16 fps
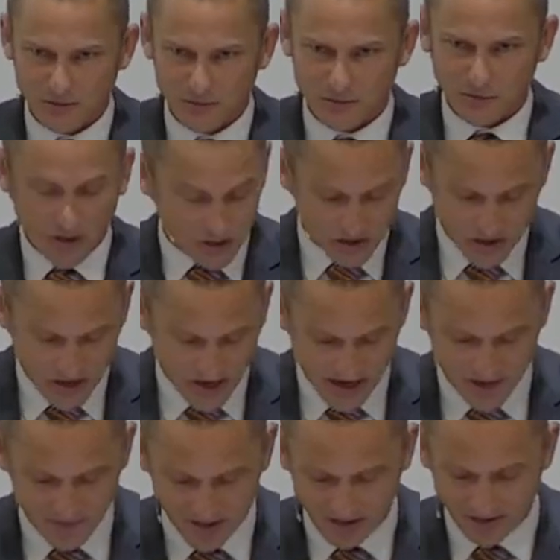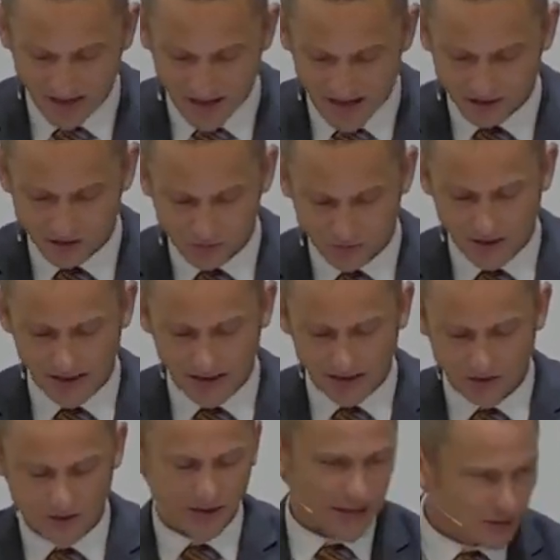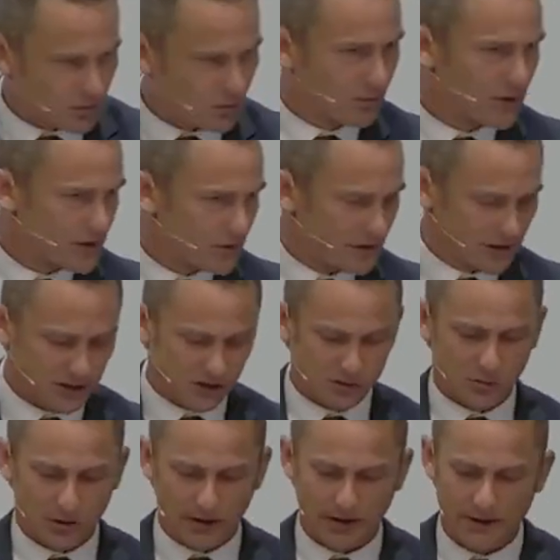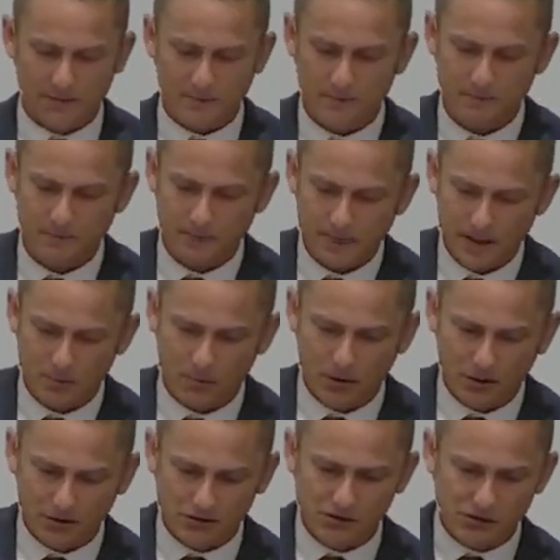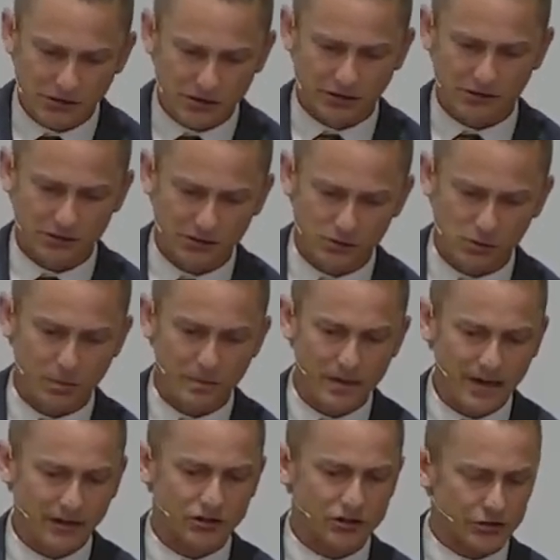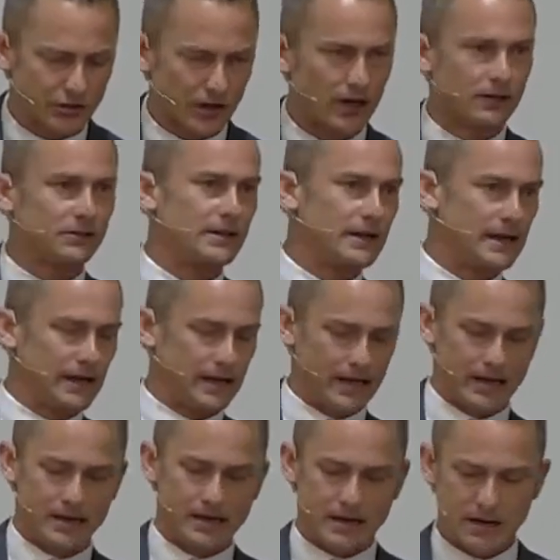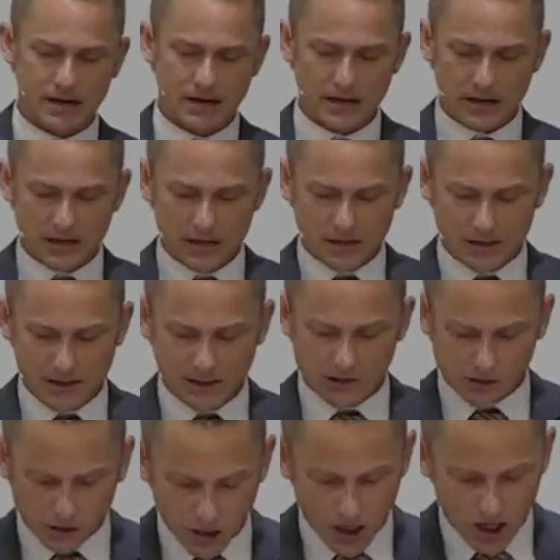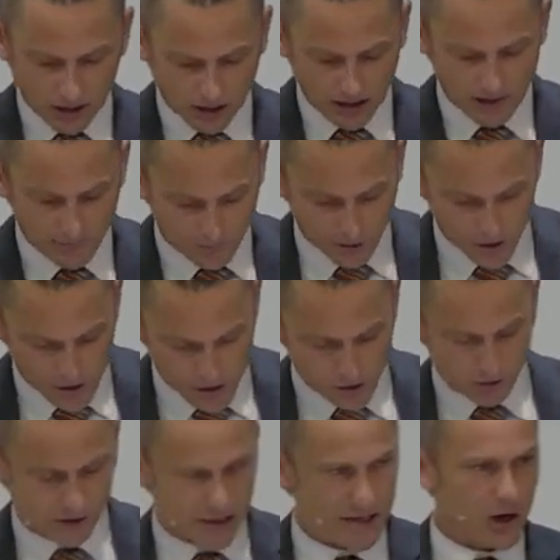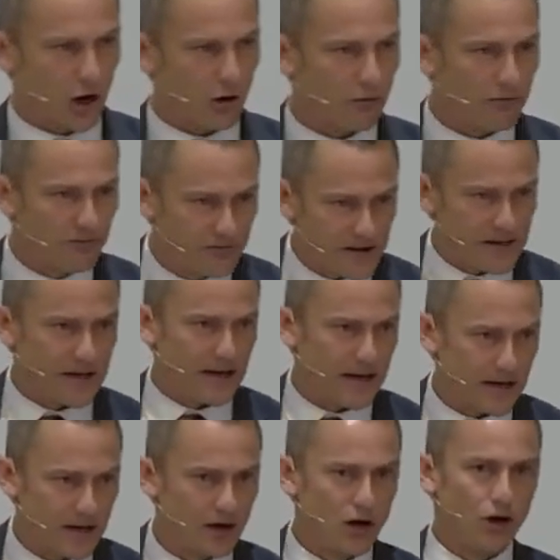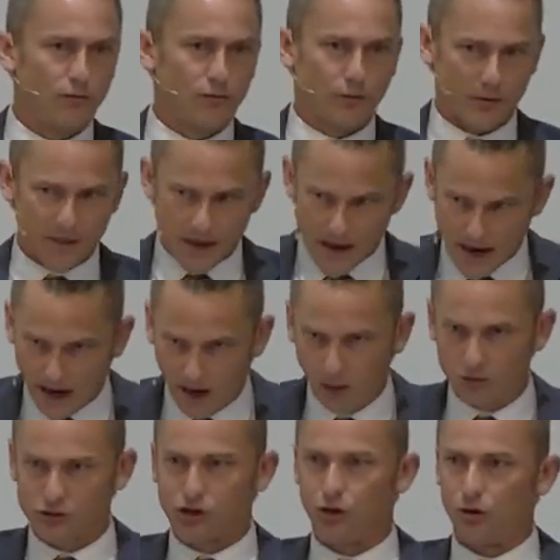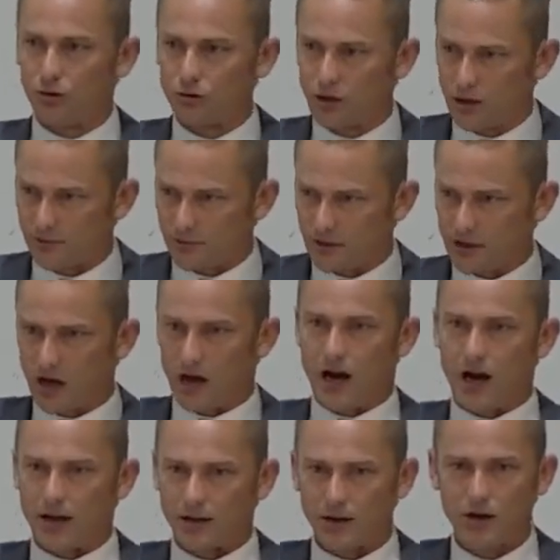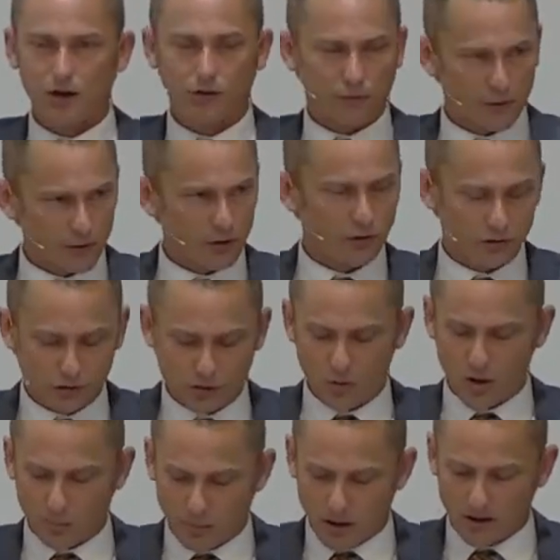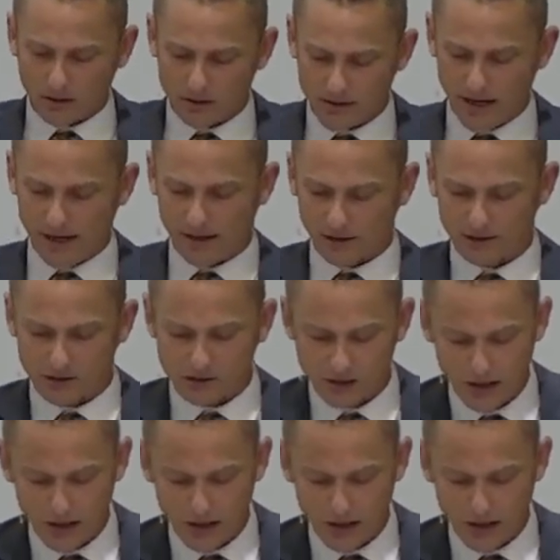much time in last week. So that's what we're doing this morning, brothers and sisters. We're being instructed in these godly virtues that are fitting for the household of God, for those who are partakers